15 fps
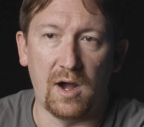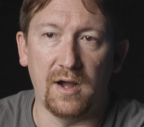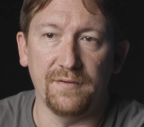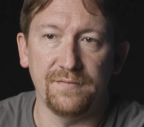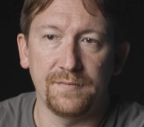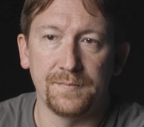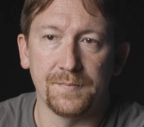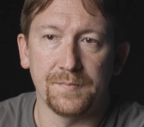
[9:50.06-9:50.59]

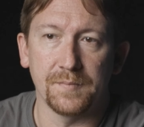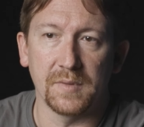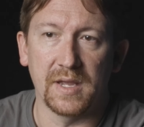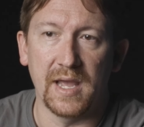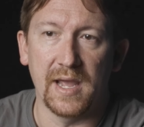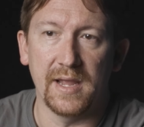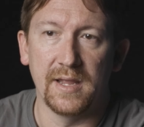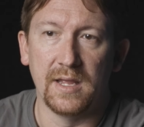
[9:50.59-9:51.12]
off.
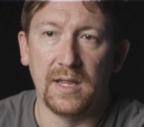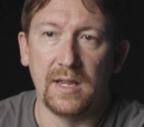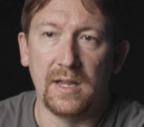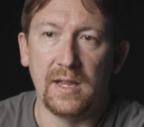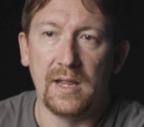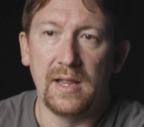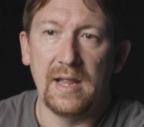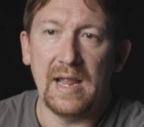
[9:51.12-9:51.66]
Okay.
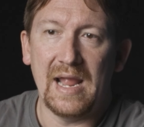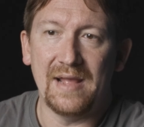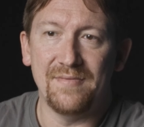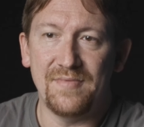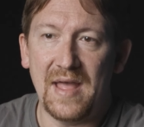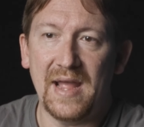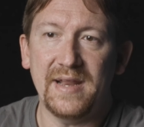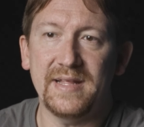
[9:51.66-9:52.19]

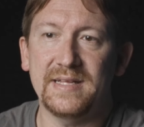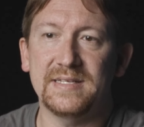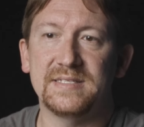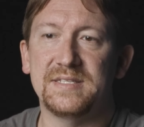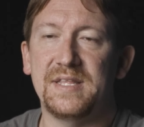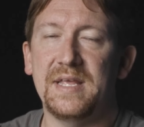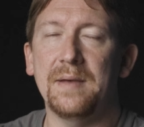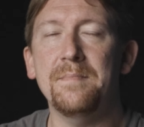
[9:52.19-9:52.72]
And that
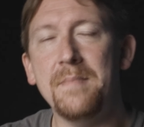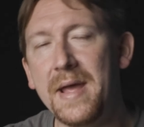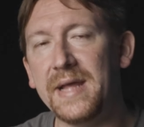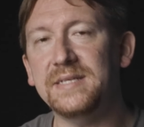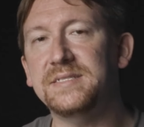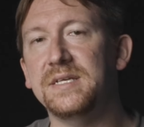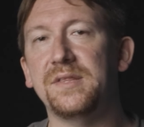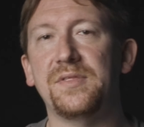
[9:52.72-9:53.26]
is the
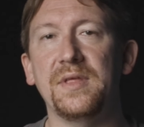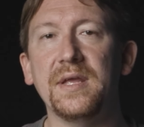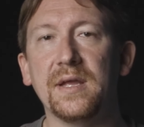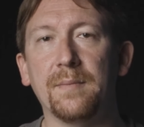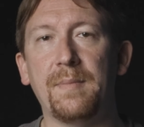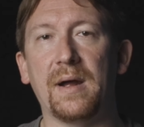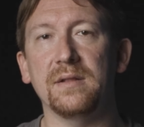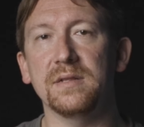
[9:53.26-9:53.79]
amazing
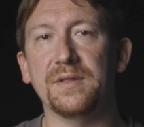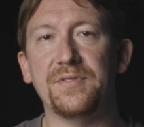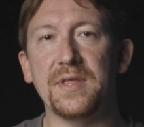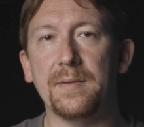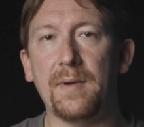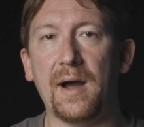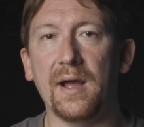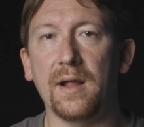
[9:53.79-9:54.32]
thing about
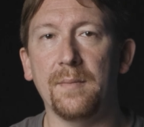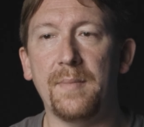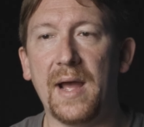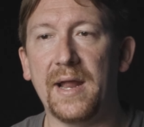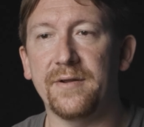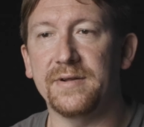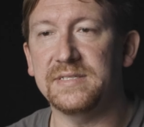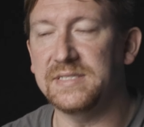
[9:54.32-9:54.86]
lithium ion
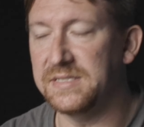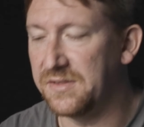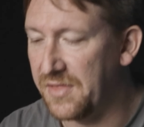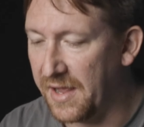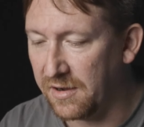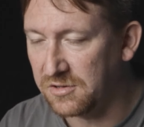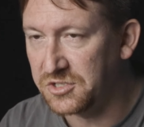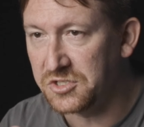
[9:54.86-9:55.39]
batteries, is
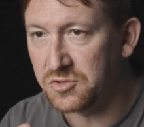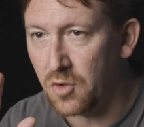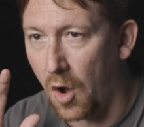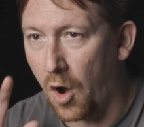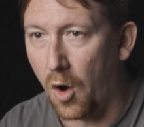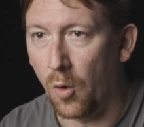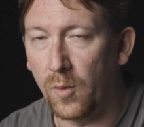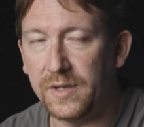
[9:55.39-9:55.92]
they're just
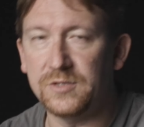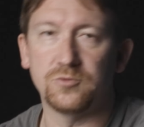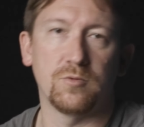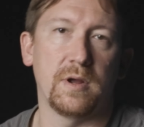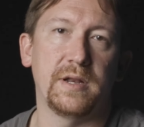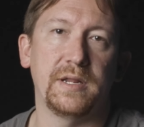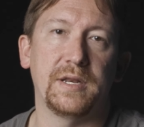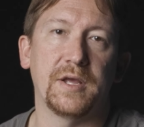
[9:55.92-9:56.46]
always
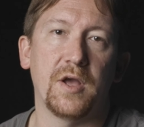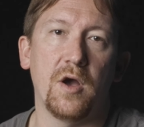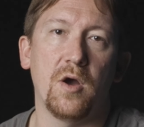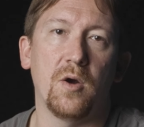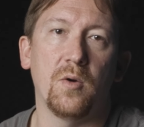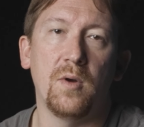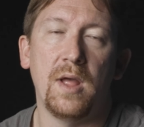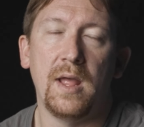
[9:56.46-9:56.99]
ready to
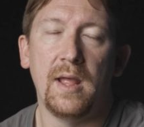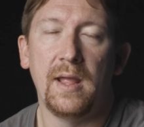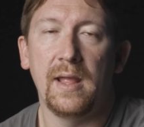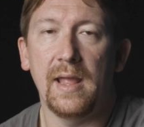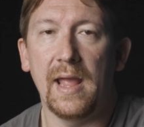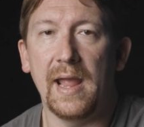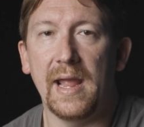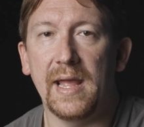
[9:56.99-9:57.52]
go.
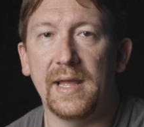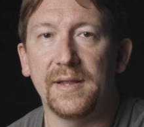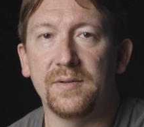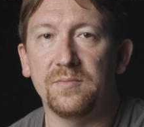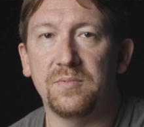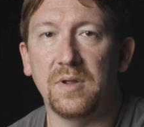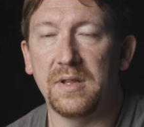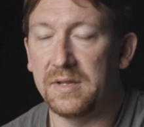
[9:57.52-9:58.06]

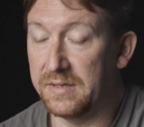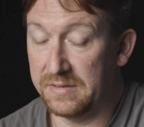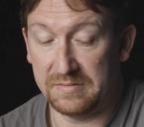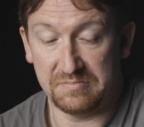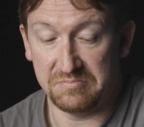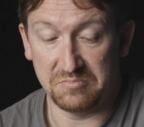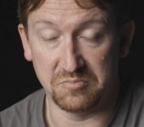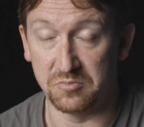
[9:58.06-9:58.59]
And
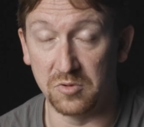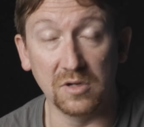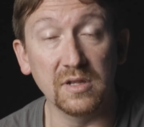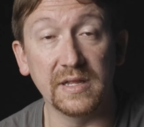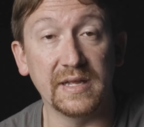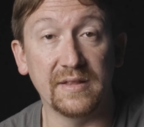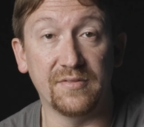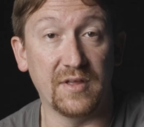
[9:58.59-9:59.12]

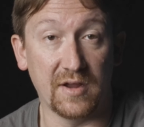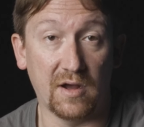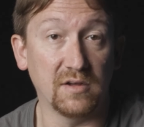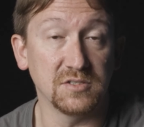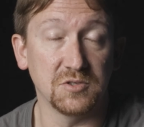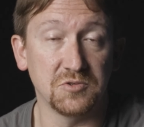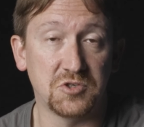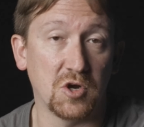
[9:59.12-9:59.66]
really, they
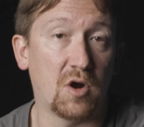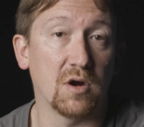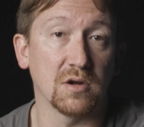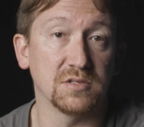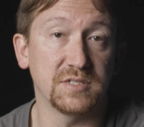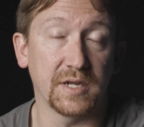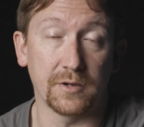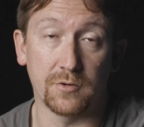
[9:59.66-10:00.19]
also
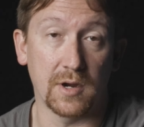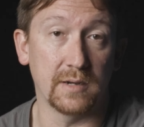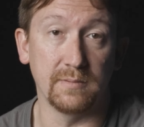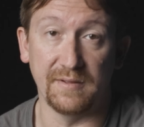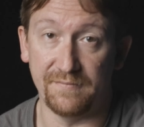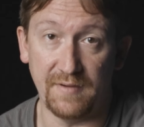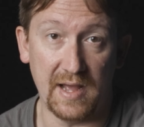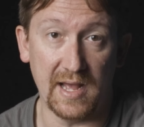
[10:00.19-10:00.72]
charge
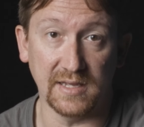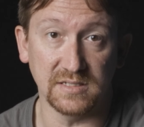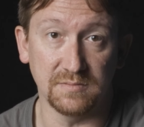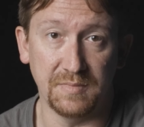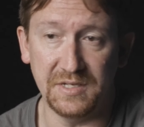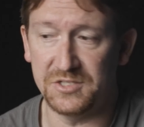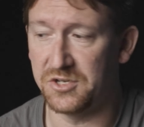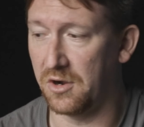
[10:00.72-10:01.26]
incredibly
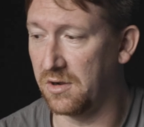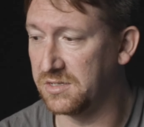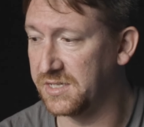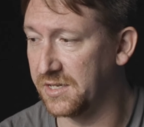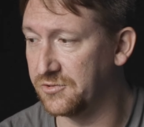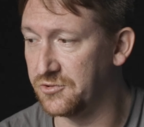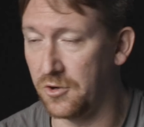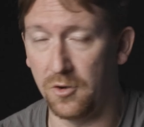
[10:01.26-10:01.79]
fast. Me
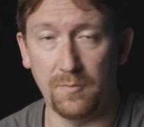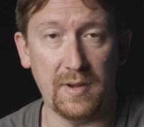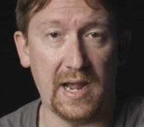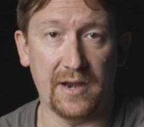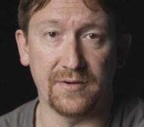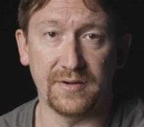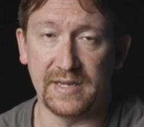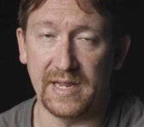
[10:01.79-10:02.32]
charging a drone
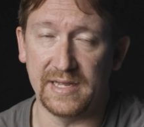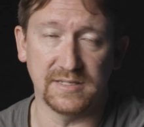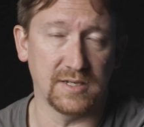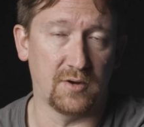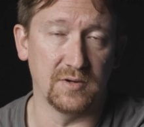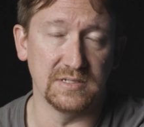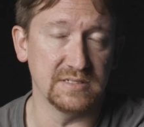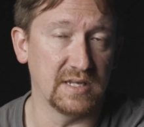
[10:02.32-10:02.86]
battery takes
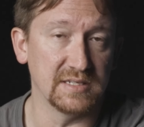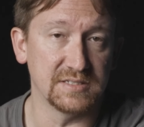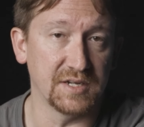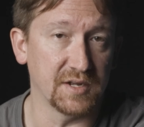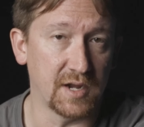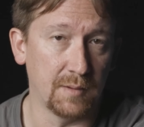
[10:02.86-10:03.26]
always less than a